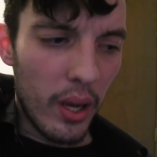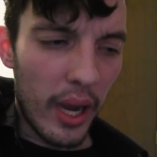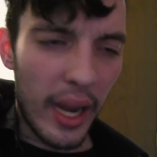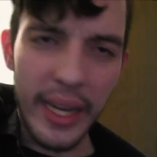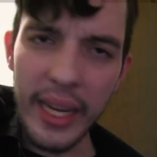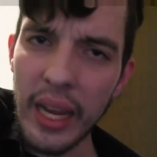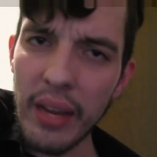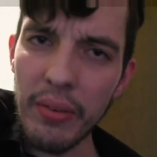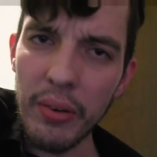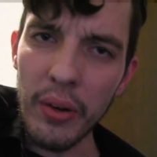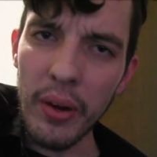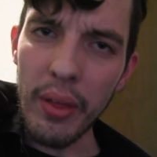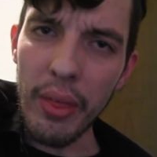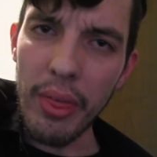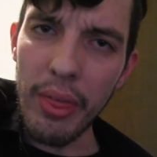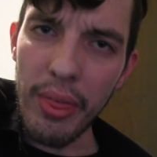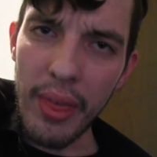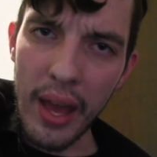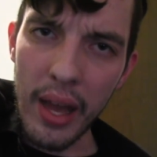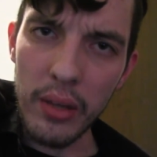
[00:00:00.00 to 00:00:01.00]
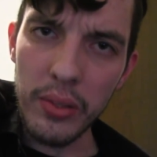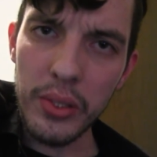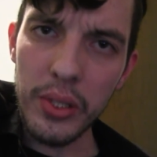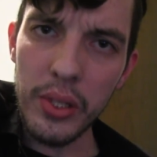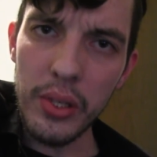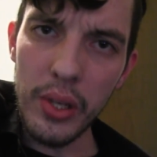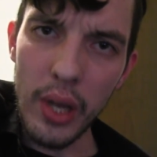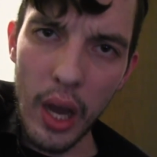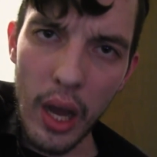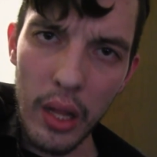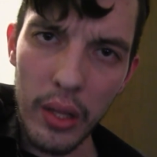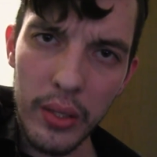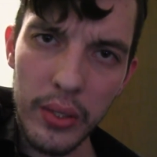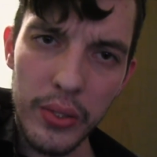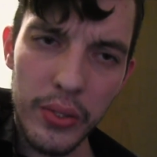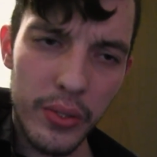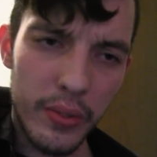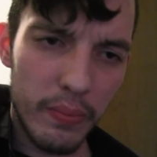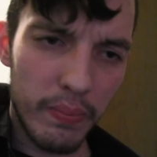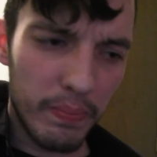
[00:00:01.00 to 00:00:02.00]
I gave her
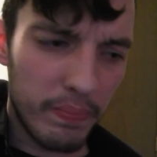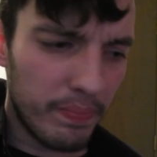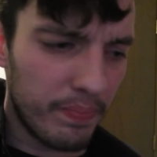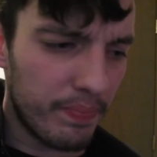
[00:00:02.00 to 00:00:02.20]
$1,000,